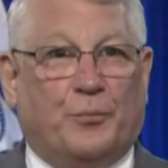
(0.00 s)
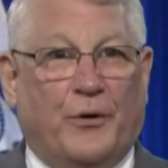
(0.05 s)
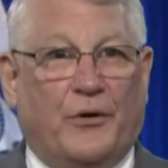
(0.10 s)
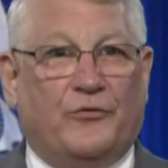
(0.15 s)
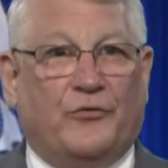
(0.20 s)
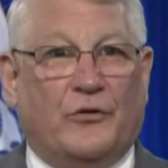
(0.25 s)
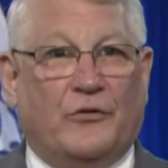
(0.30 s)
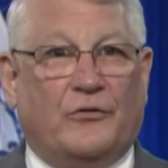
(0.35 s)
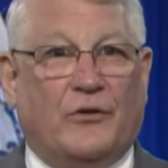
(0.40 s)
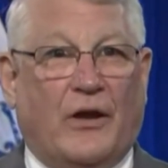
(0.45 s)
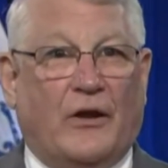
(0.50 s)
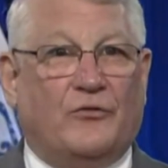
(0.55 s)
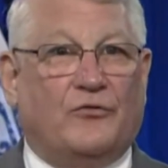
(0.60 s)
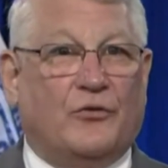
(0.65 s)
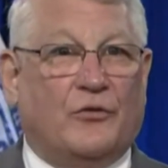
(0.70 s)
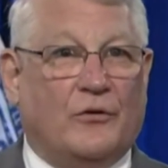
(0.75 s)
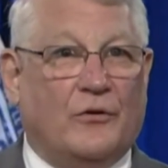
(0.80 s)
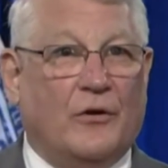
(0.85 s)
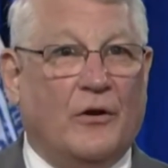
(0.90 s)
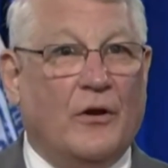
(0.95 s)

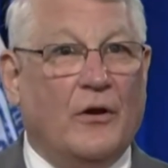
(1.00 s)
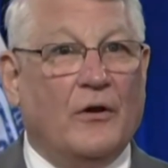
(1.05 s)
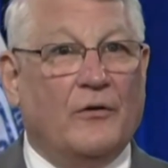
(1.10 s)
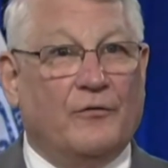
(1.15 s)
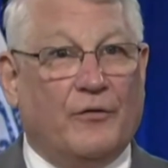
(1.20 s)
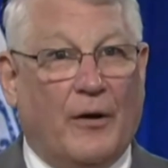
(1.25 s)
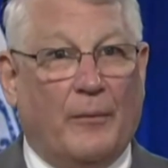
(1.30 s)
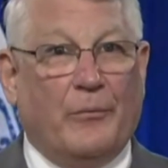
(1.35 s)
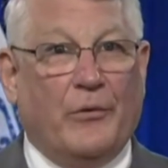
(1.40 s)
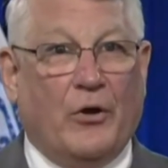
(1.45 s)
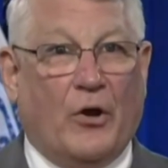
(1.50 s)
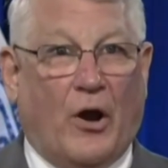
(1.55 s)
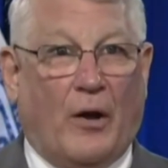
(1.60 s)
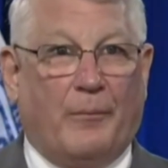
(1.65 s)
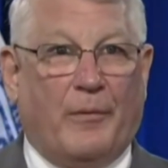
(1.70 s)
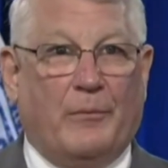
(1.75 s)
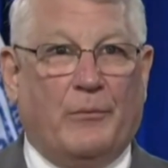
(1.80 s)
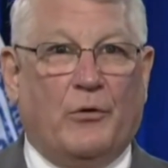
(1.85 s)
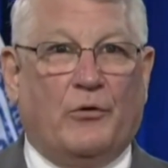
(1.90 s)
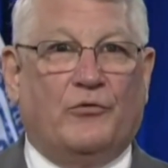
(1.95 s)
presentation from the
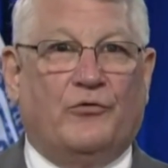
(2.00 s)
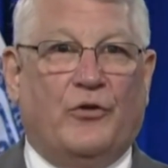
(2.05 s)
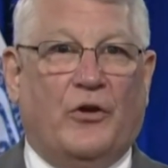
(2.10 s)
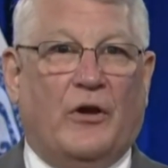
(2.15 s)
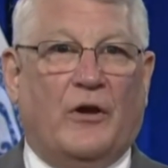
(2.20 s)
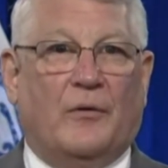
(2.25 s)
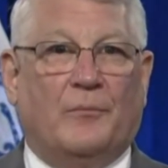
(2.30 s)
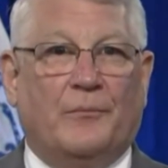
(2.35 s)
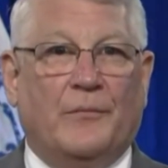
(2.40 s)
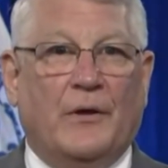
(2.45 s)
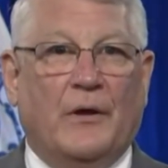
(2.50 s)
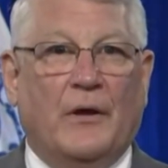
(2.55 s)
Army Museum